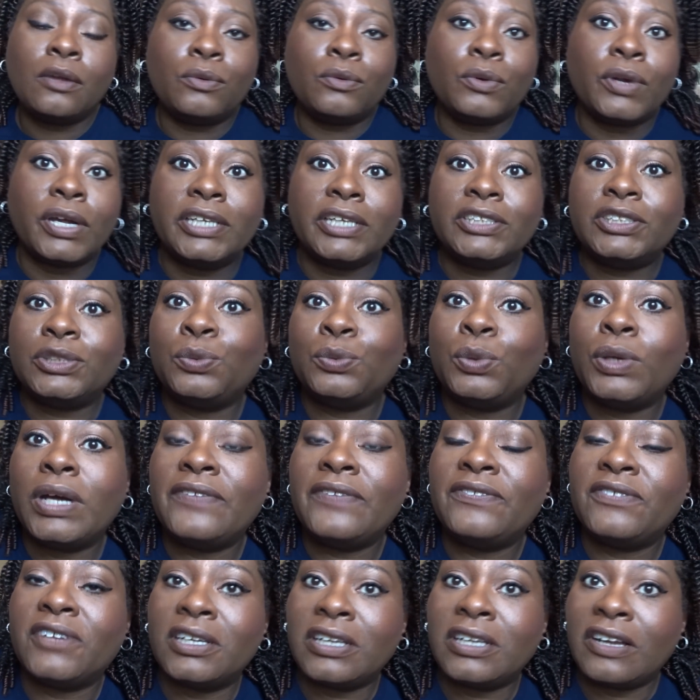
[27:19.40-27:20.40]
Right, so
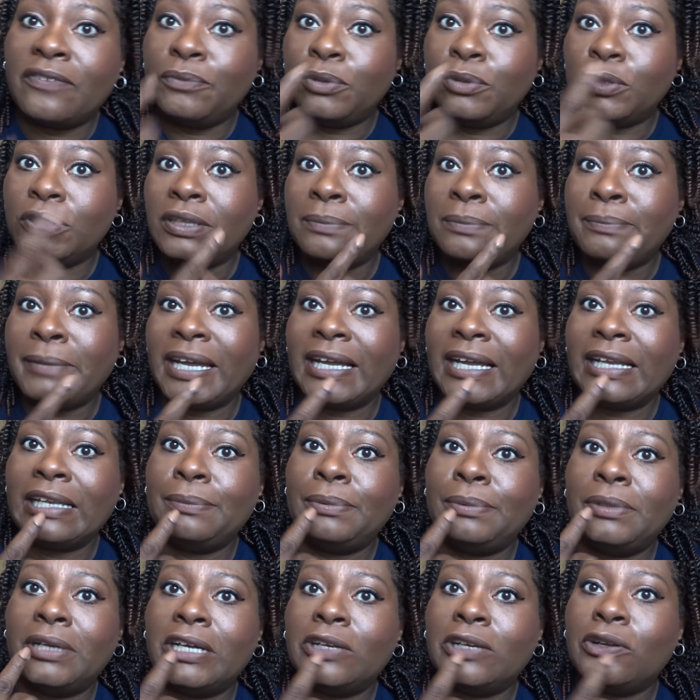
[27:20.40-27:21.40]
what I've done, I've put the MAC
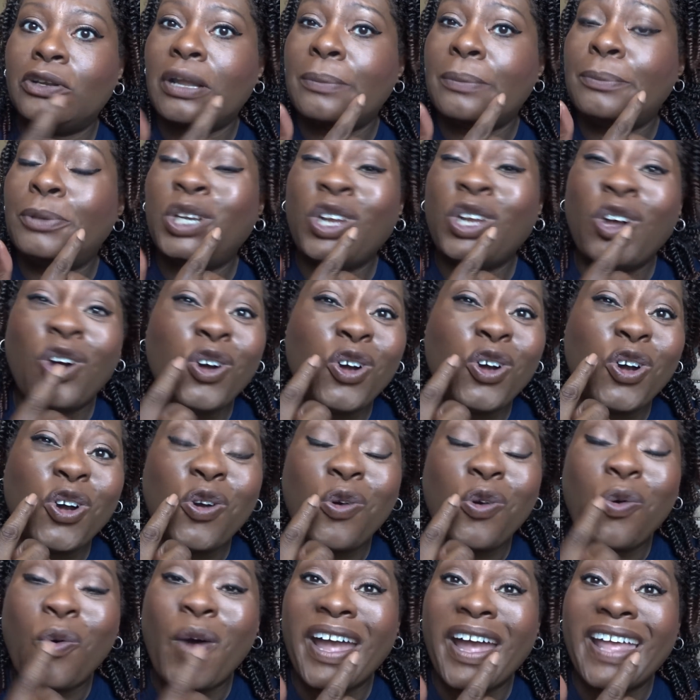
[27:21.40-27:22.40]
lip liner on. I put it on
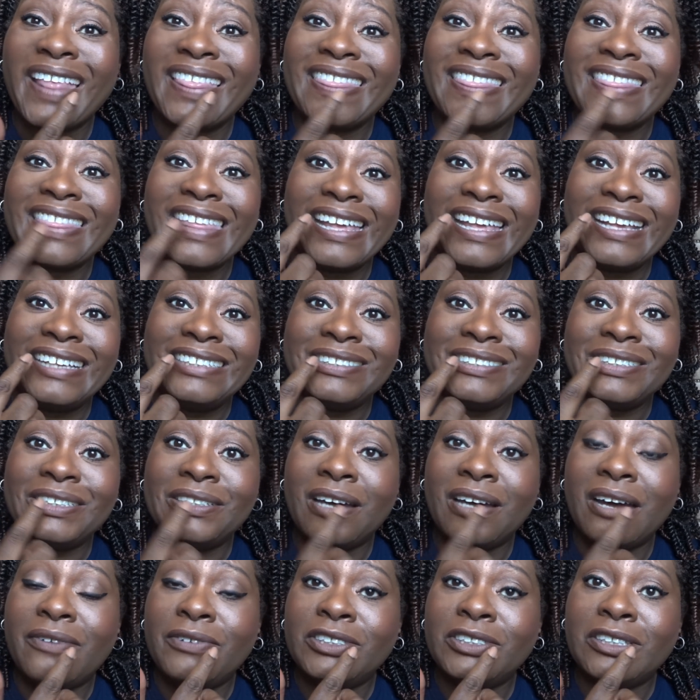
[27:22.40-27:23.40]
quite thick, so
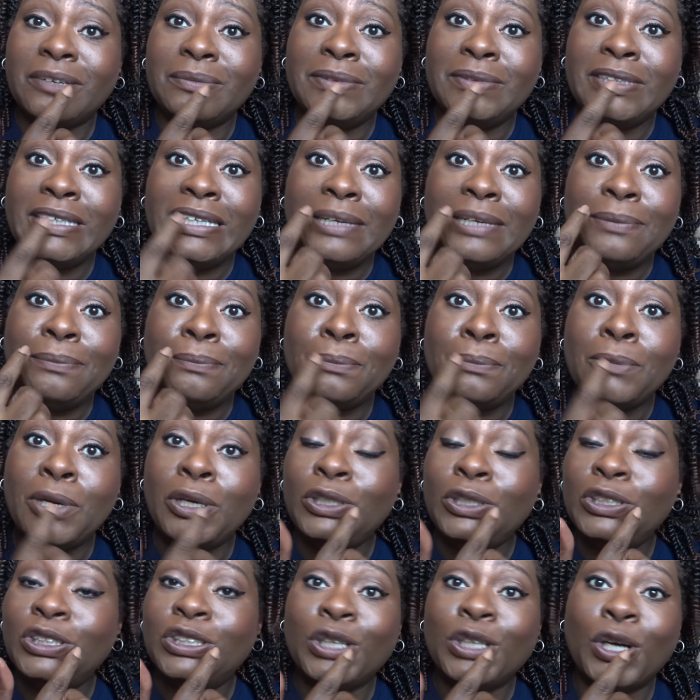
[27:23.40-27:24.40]
it covers up nearly
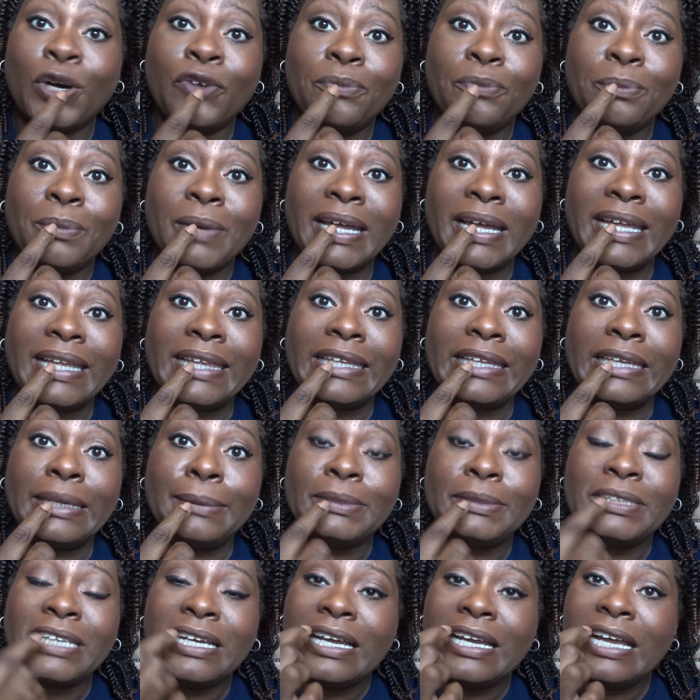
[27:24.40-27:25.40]
most of my
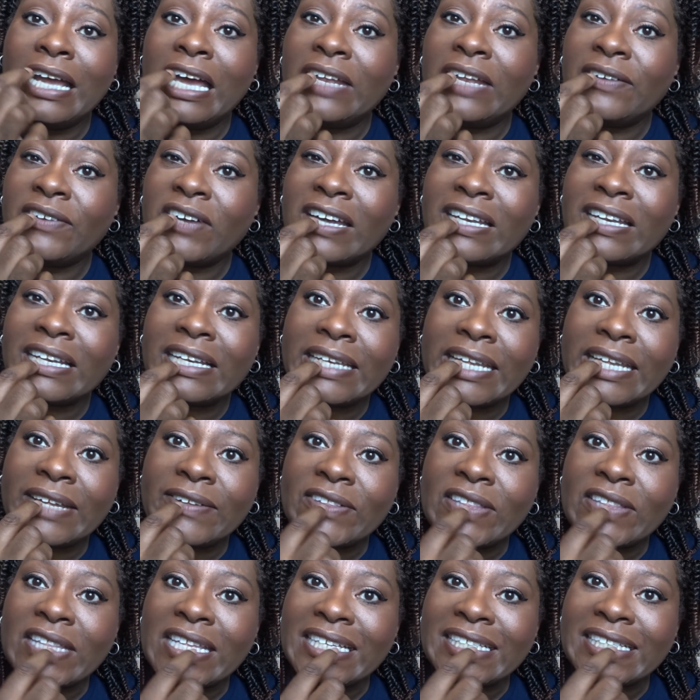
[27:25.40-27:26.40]
lips, and I've kind of
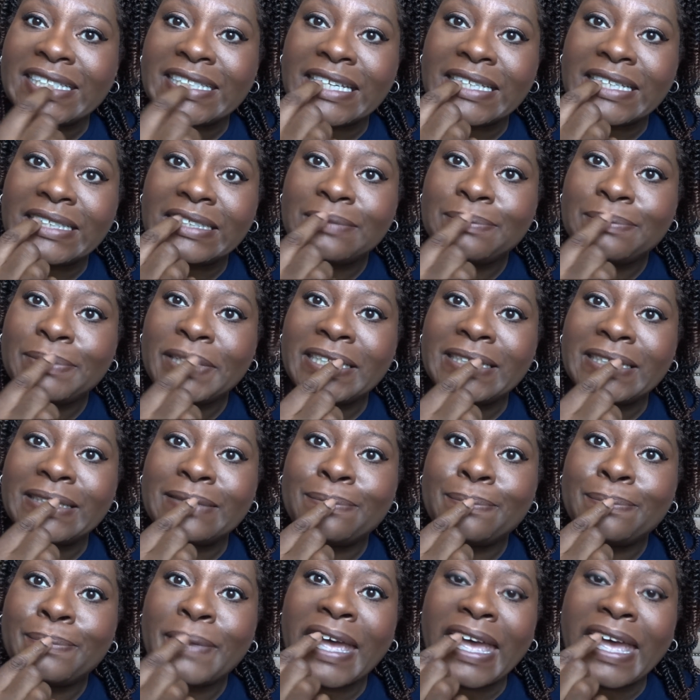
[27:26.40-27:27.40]
left the center
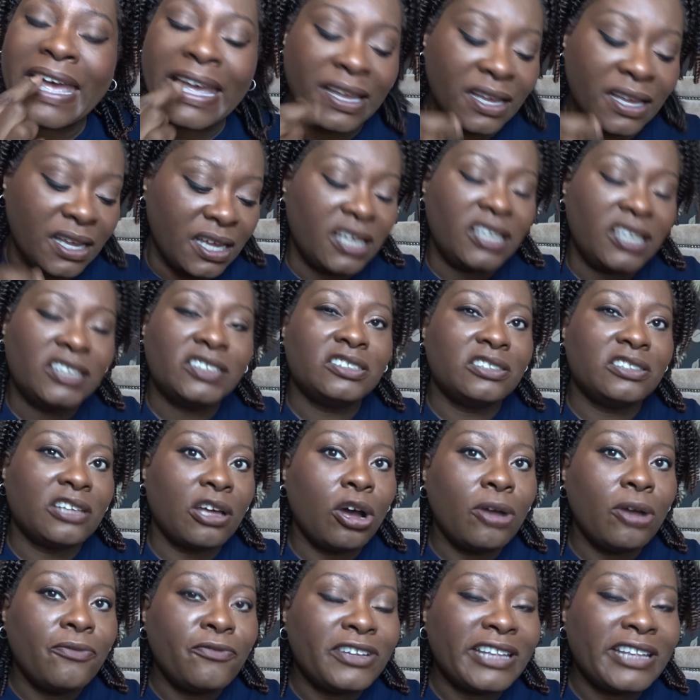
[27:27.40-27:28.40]
bits bare. So
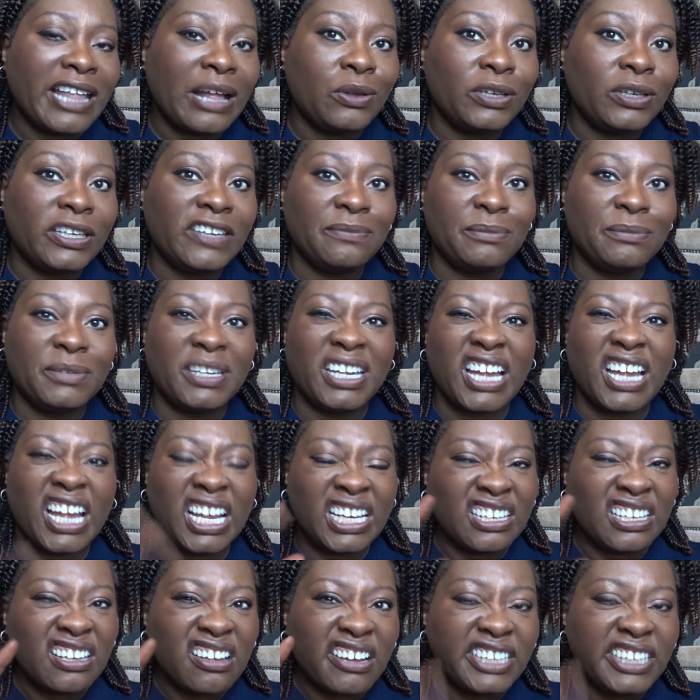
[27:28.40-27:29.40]
hopefully that will give me
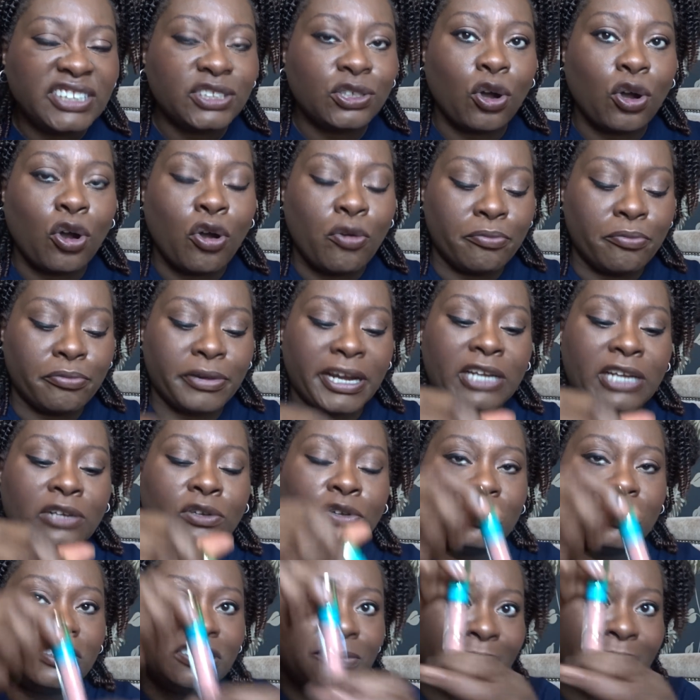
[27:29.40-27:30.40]
a nice ombre
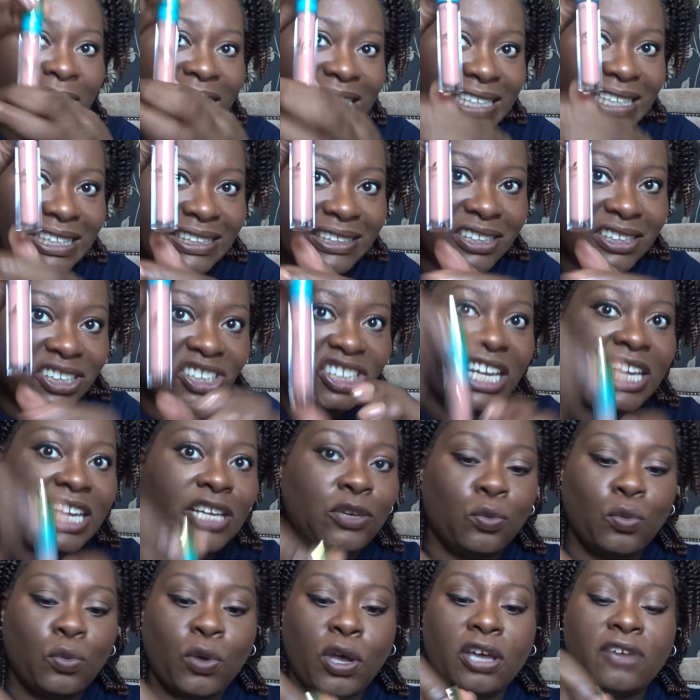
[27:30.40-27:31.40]
look to make this
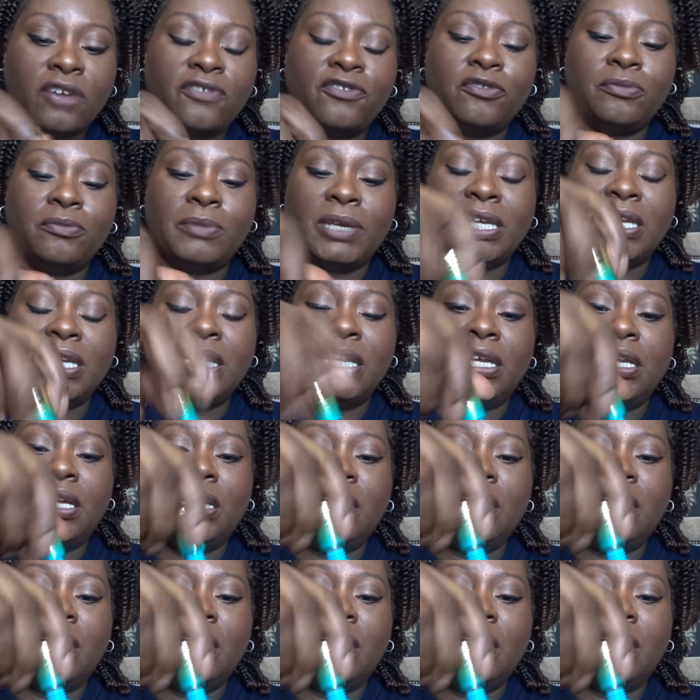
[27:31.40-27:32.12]
shade work for me.